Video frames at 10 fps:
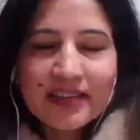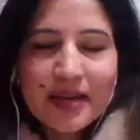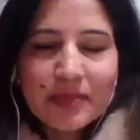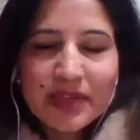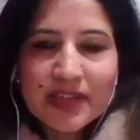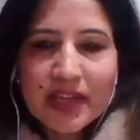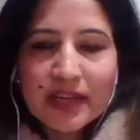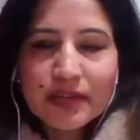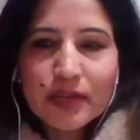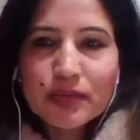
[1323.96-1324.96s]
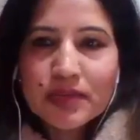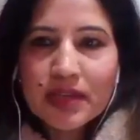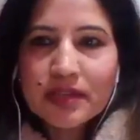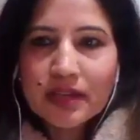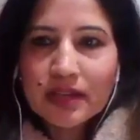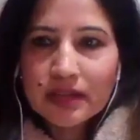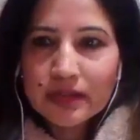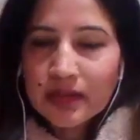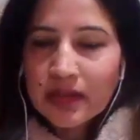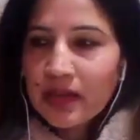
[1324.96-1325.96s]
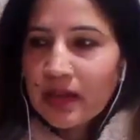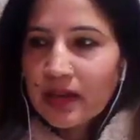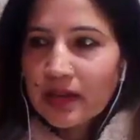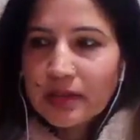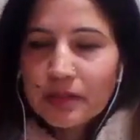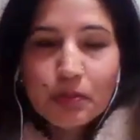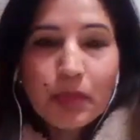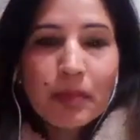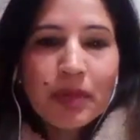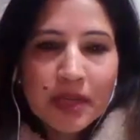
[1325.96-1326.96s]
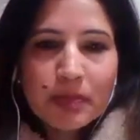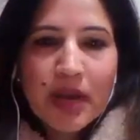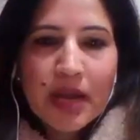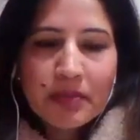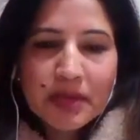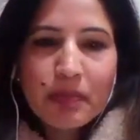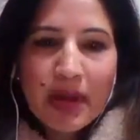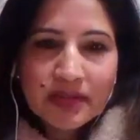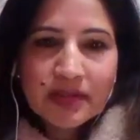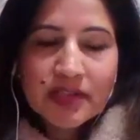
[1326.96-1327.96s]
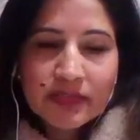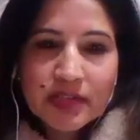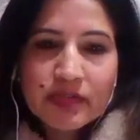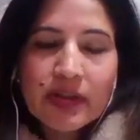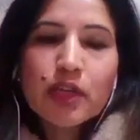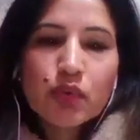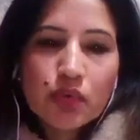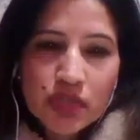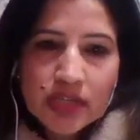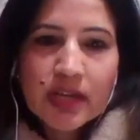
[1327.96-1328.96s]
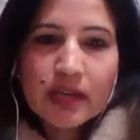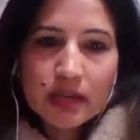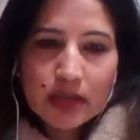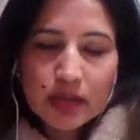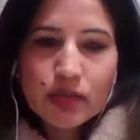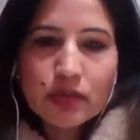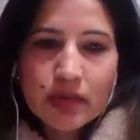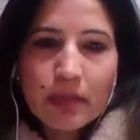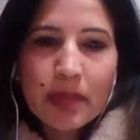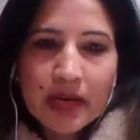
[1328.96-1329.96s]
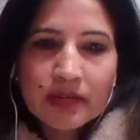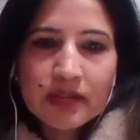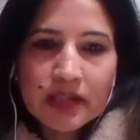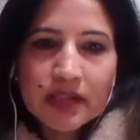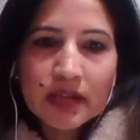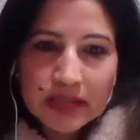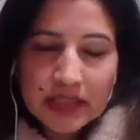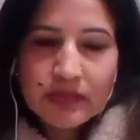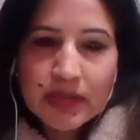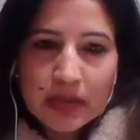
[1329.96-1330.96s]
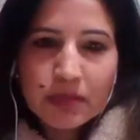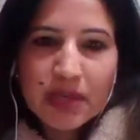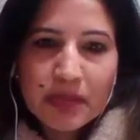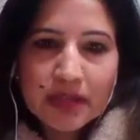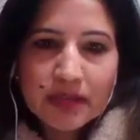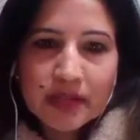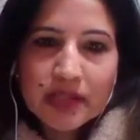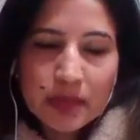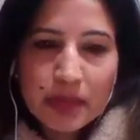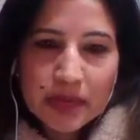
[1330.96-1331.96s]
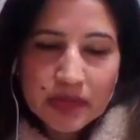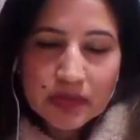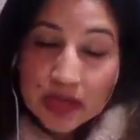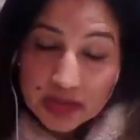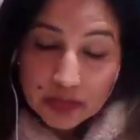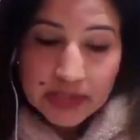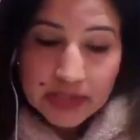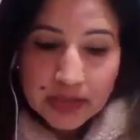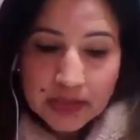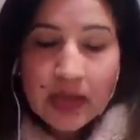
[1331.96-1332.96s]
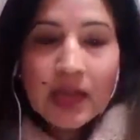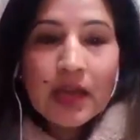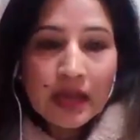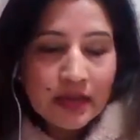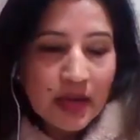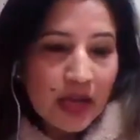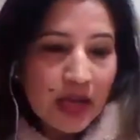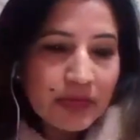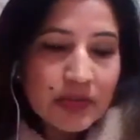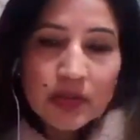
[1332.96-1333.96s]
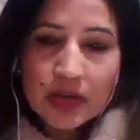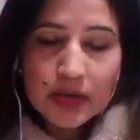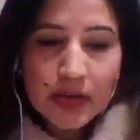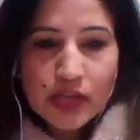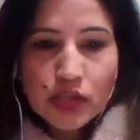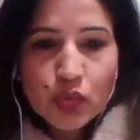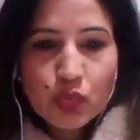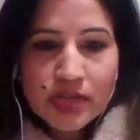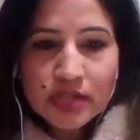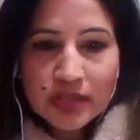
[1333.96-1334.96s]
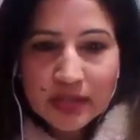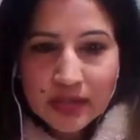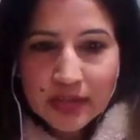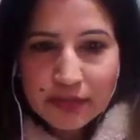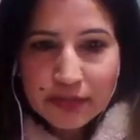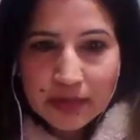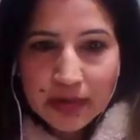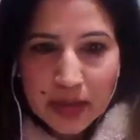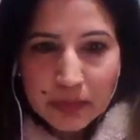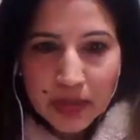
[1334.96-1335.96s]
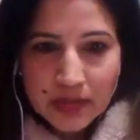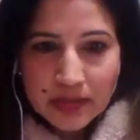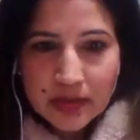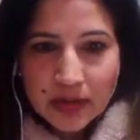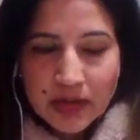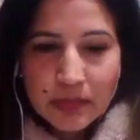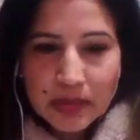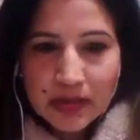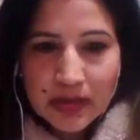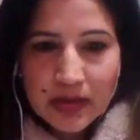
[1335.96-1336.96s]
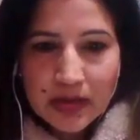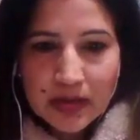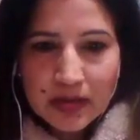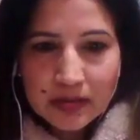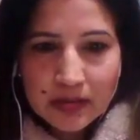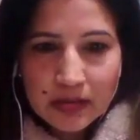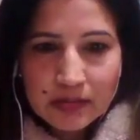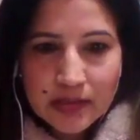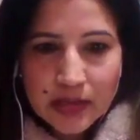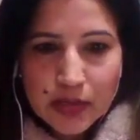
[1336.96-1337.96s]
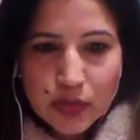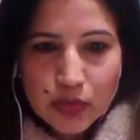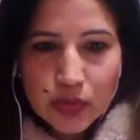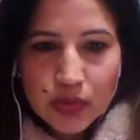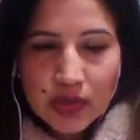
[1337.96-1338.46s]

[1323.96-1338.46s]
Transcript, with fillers: yeah, Binika, you said uh, uh, public-private partnership is very crucial uh, to combat yes. the uh, TB and minimize the TB presence. Yes, well said. And I have a uh, next question. If I'm not audible, uh, I'll send you